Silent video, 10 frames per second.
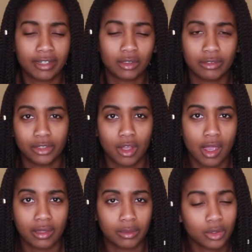I don't even know
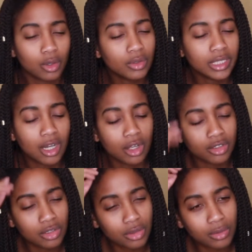how they were holding
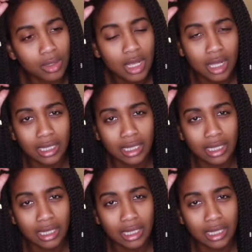on to,